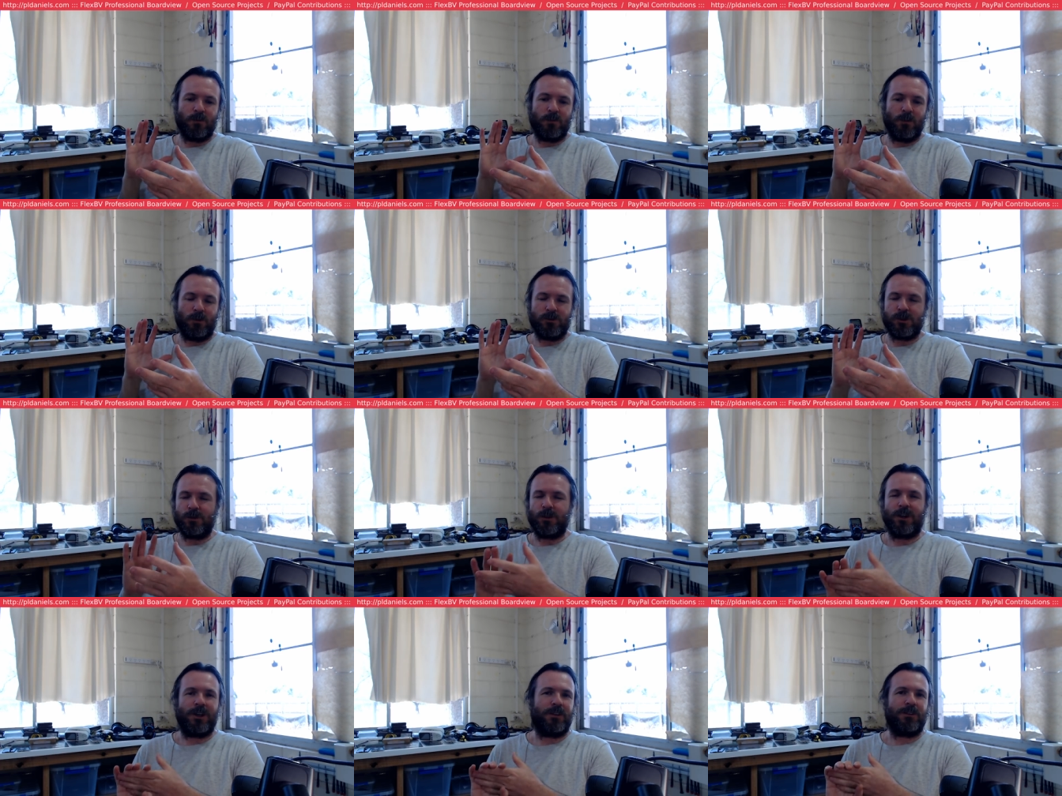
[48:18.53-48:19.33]
obviously we
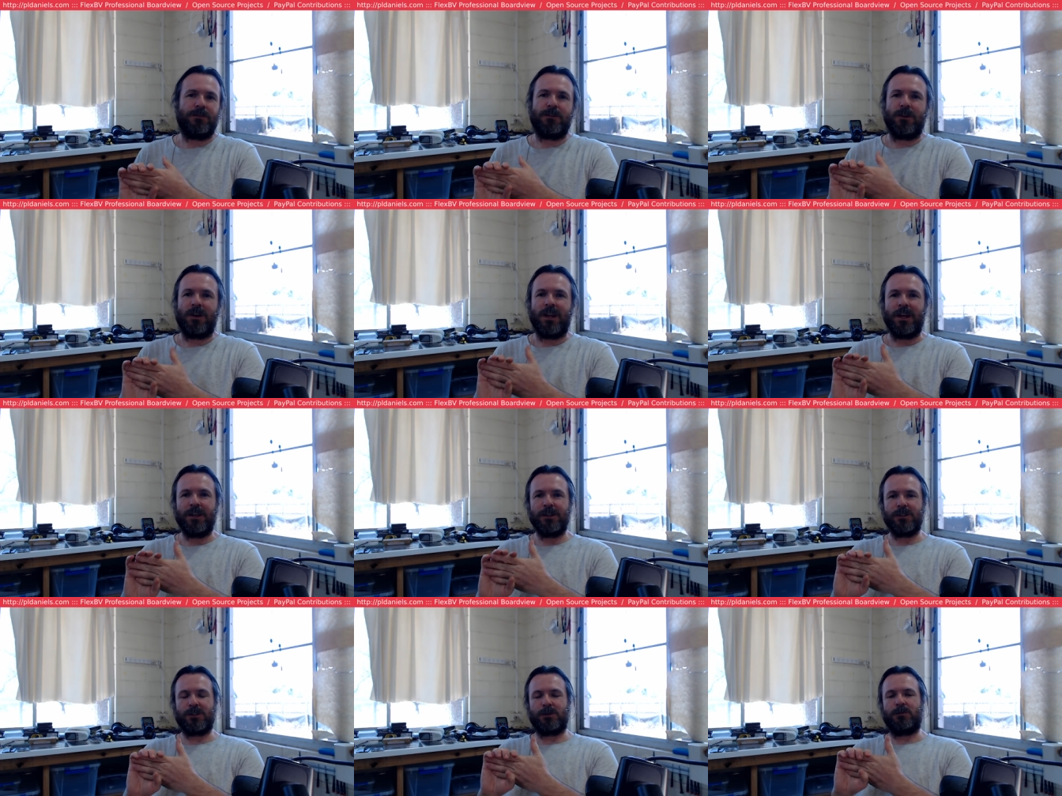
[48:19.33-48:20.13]
don't have the very
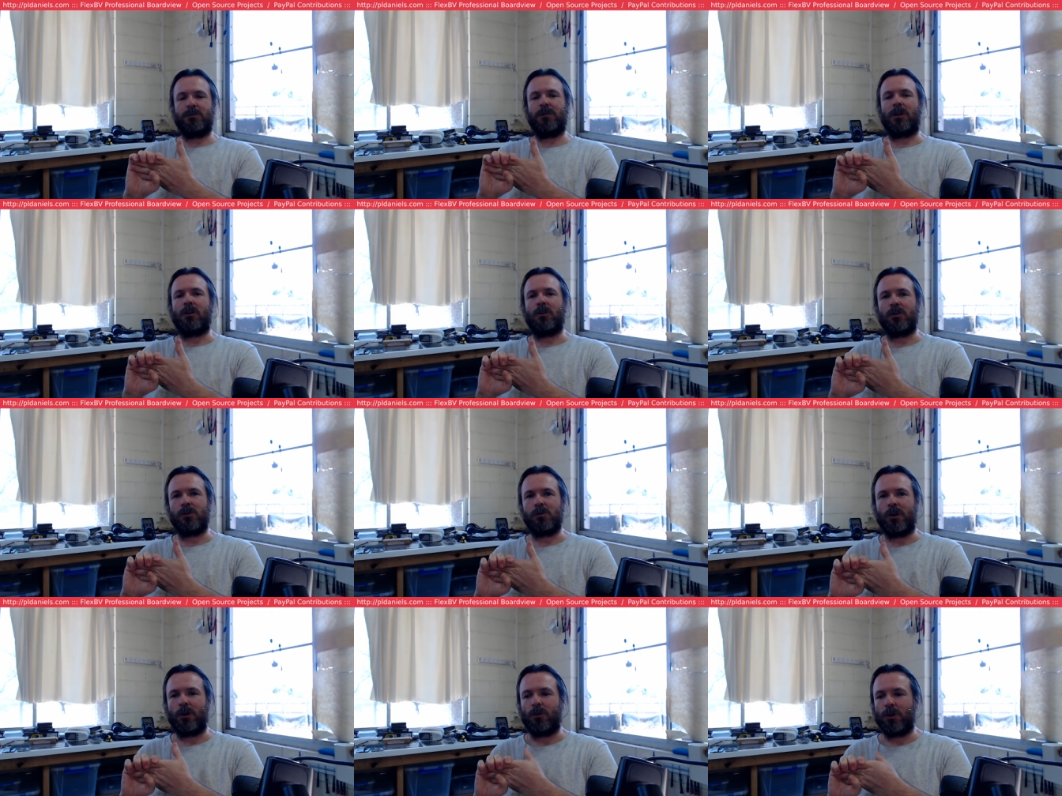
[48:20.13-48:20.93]
latest because
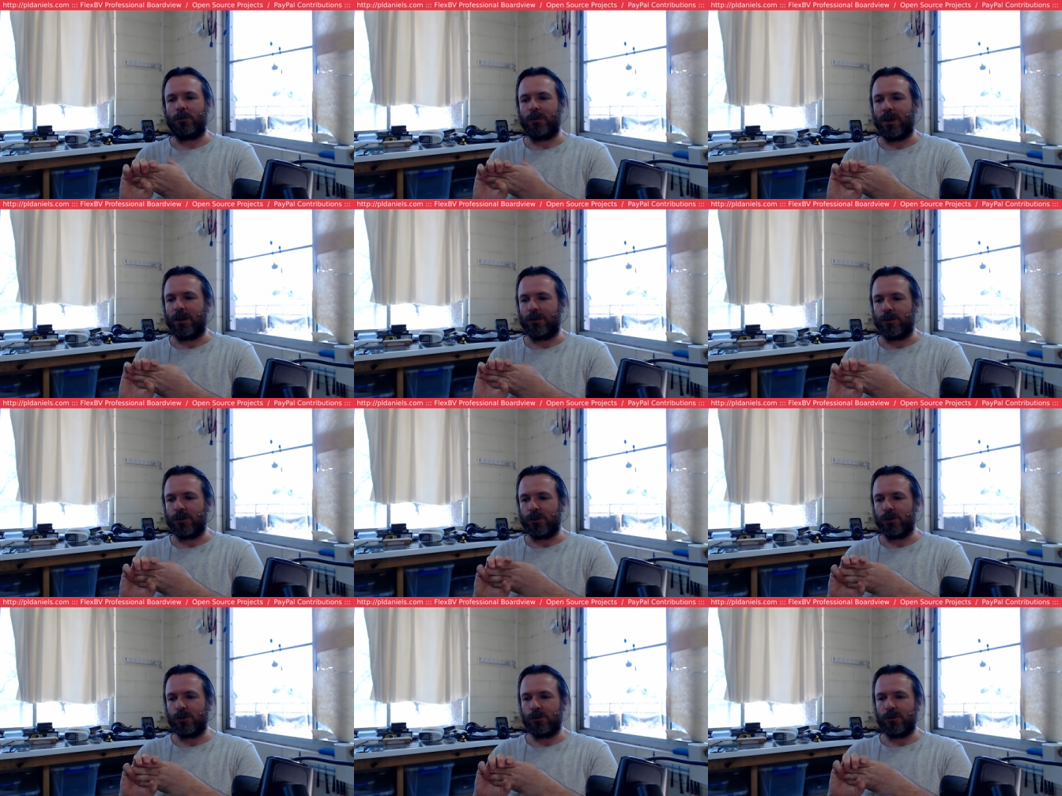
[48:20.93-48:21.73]
what I want to be able to
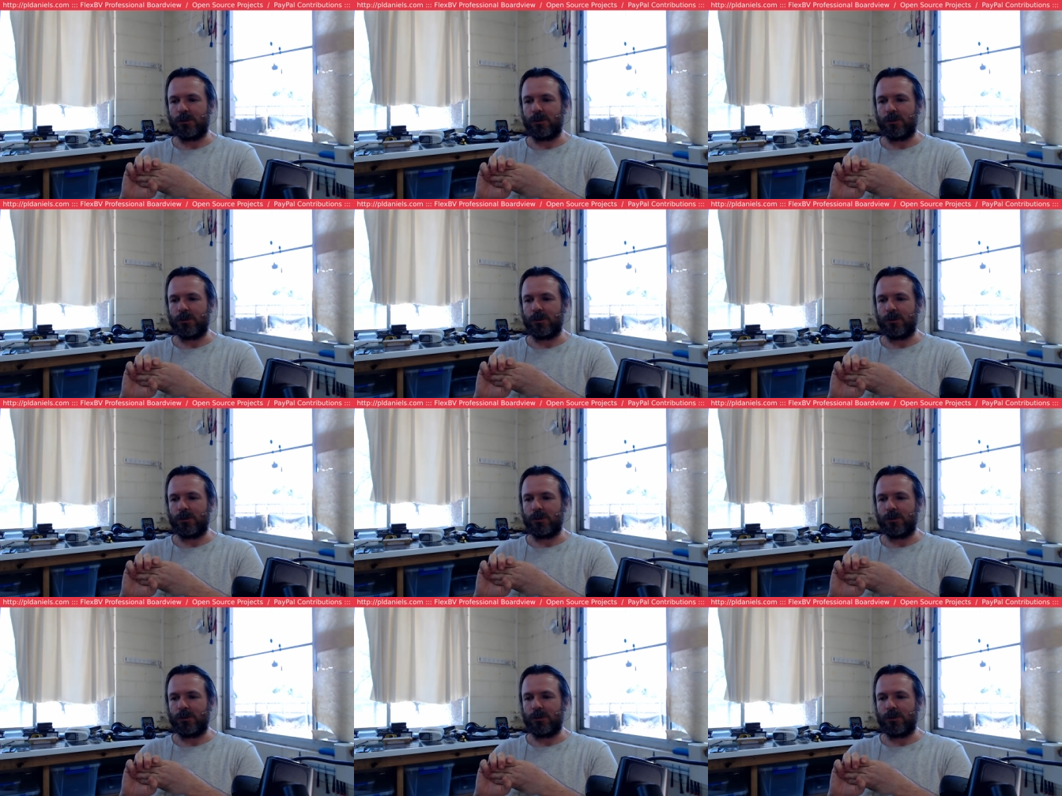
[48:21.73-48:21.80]
do,